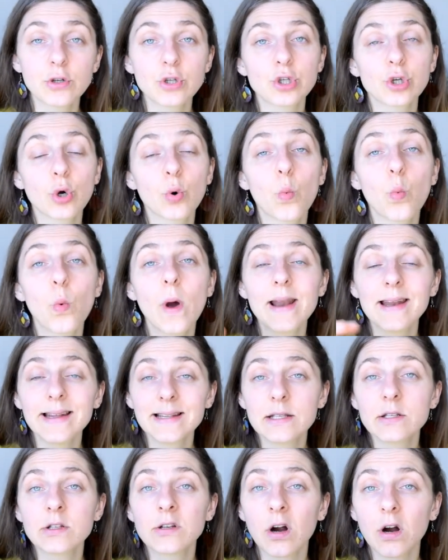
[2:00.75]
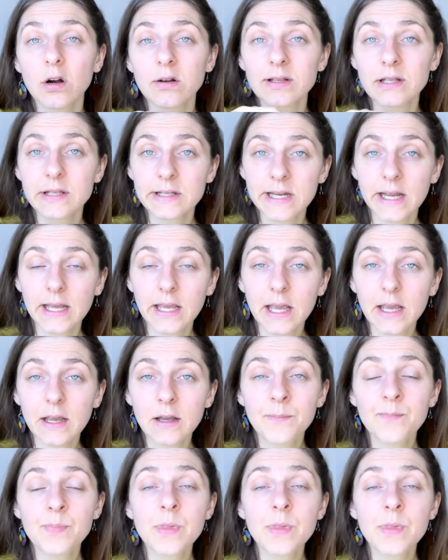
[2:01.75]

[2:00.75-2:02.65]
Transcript: So when it starts sticking,